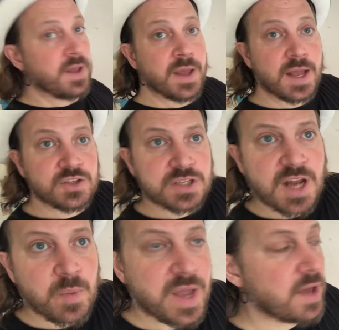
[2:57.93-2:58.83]
And just
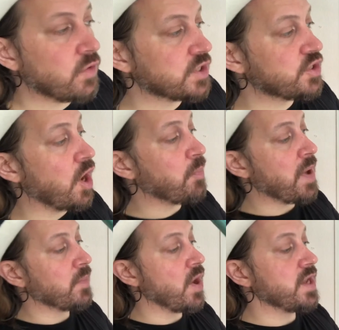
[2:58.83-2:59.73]
like we had on the top,
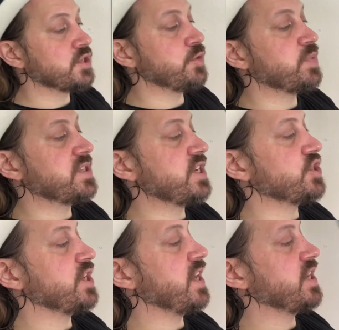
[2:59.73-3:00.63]
I'm going to
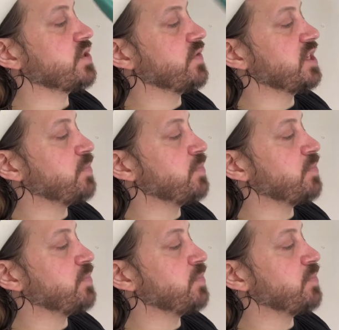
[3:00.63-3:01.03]
position each of these